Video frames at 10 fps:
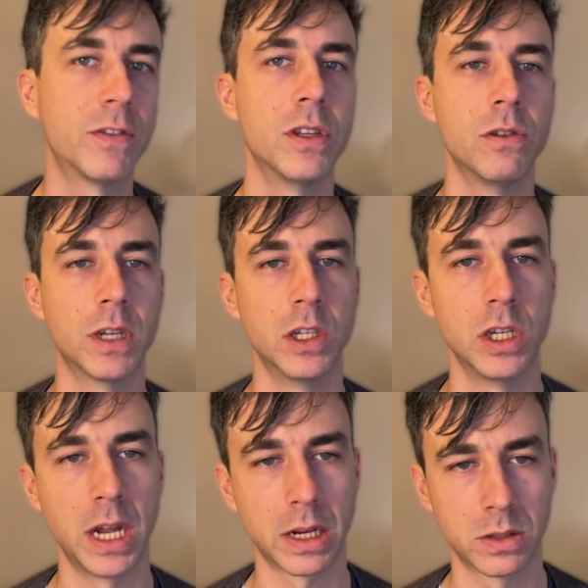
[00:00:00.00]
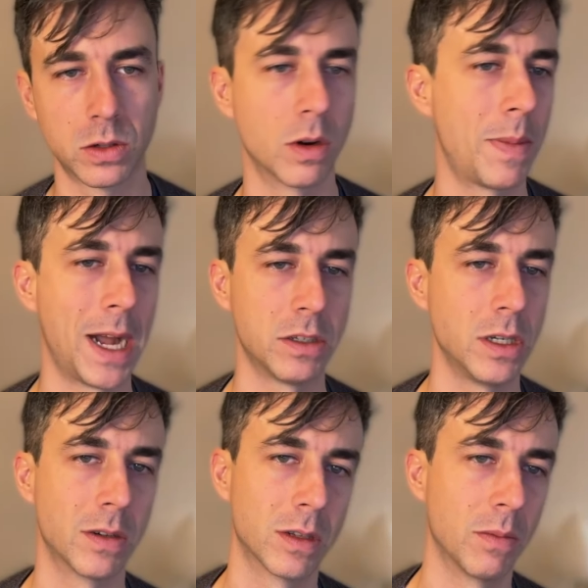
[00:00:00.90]
to use Nginx or
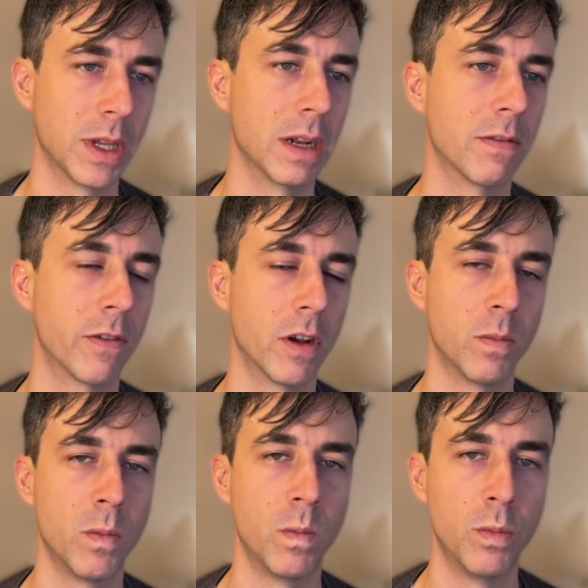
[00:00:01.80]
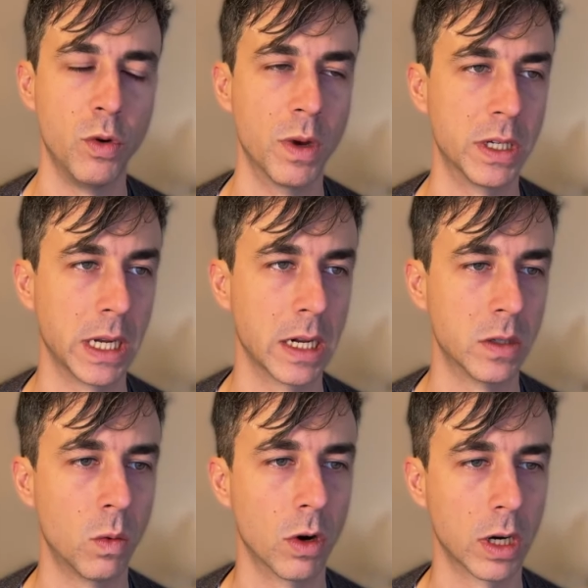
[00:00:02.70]
Apache or something in front of Puma to get it
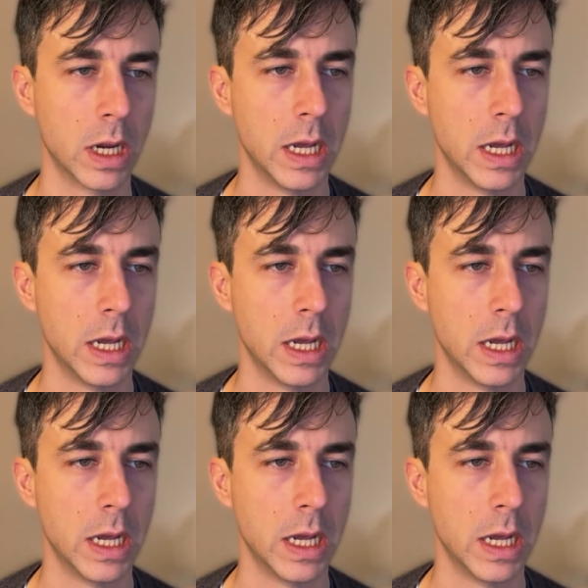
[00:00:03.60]
to work.